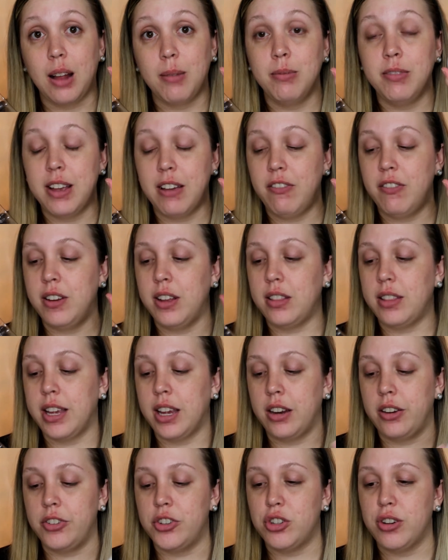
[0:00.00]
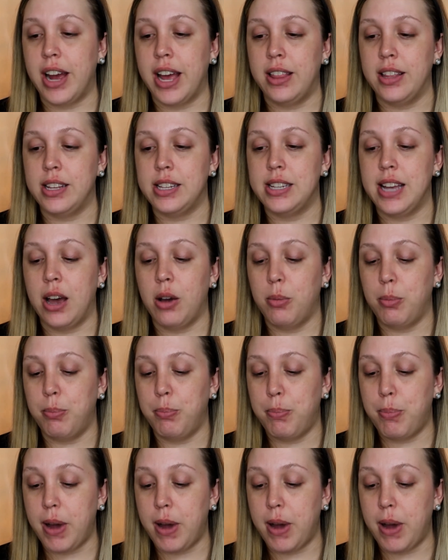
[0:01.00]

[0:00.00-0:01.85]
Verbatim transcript: I'm definitely going to try this out,